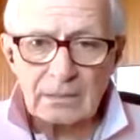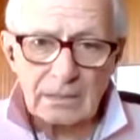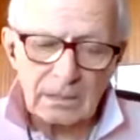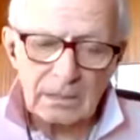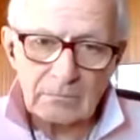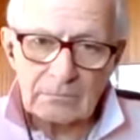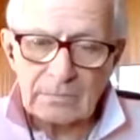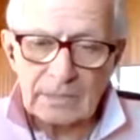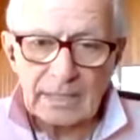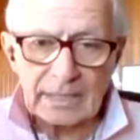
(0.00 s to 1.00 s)

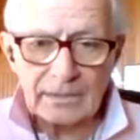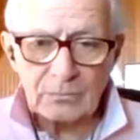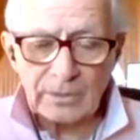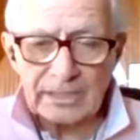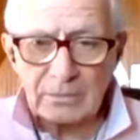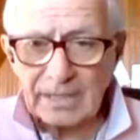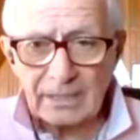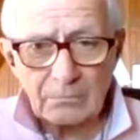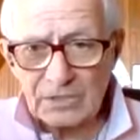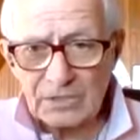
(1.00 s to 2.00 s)
And we can
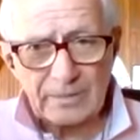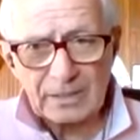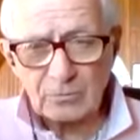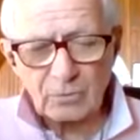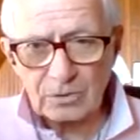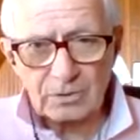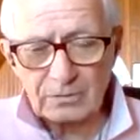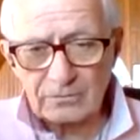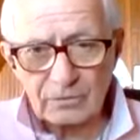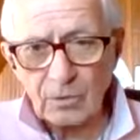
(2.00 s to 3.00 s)
make a much better
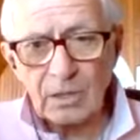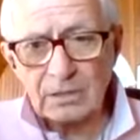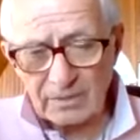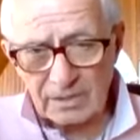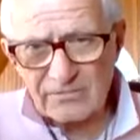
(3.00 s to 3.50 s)
world for all of